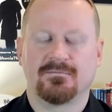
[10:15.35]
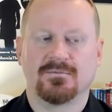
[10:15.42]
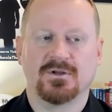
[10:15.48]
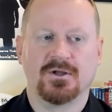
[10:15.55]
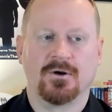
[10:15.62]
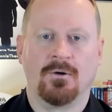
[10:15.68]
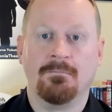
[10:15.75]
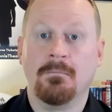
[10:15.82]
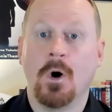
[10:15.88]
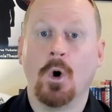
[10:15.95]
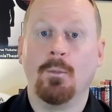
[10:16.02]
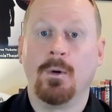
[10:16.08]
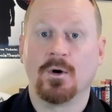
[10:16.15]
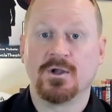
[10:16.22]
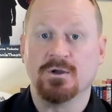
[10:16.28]
little
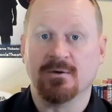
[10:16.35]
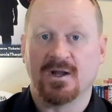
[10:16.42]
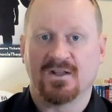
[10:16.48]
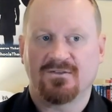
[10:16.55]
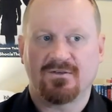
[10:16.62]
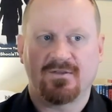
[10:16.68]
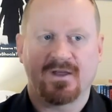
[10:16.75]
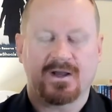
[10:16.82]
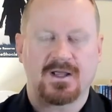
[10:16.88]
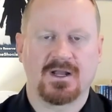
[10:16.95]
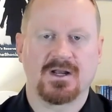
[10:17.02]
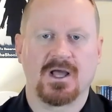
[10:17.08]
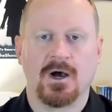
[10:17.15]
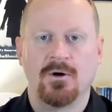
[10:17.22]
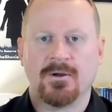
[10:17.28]
mobile units that
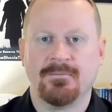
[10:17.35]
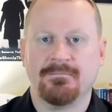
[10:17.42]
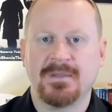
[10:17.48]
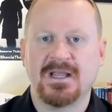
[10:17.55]
can go and